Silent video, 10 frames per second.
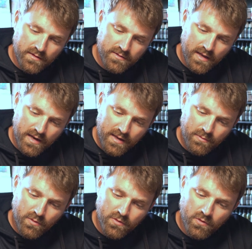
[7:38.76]
Is it a
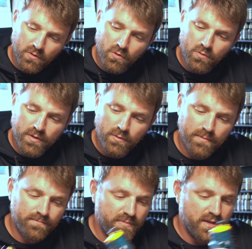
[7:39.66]
Lima one or a Hornby
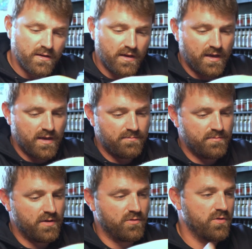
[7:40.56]
one?
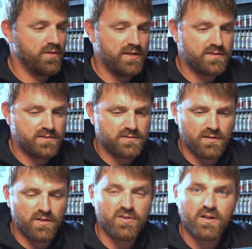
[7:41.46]
But I've got this
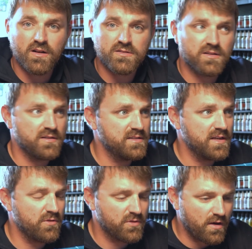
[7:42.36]
class
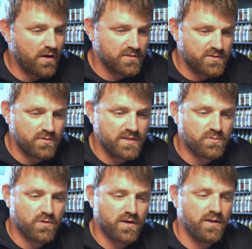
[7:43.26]
37. I thought, oh, I'll do it in
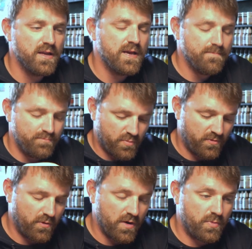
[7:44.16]
this one. And
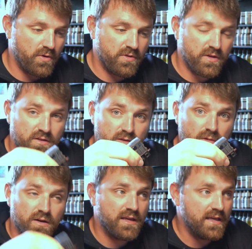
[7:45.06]
before I put the
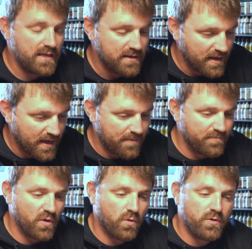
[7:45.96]
mucky
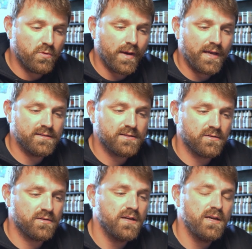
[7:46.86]
oil paint
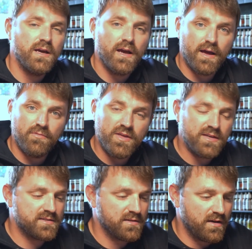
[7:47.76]
on,
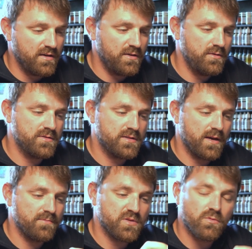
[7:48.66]
this I used
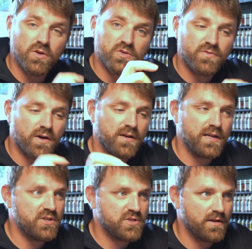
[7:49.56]
some gloss
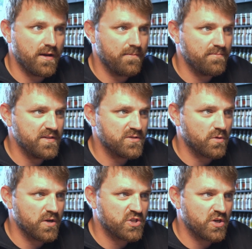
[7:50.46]
varnish. This is
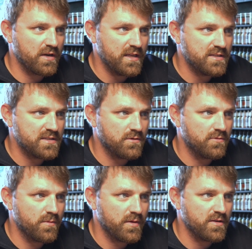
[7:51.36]
quite shiny still
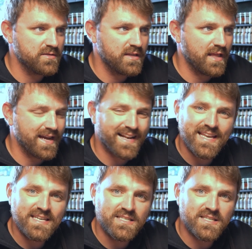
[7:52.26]
from it. You can see that
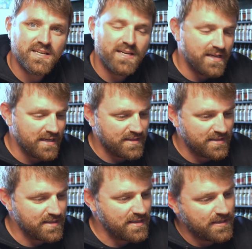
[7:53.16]
glint
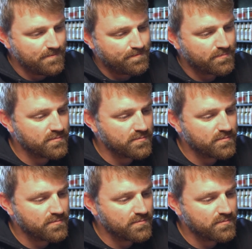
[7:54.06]
in the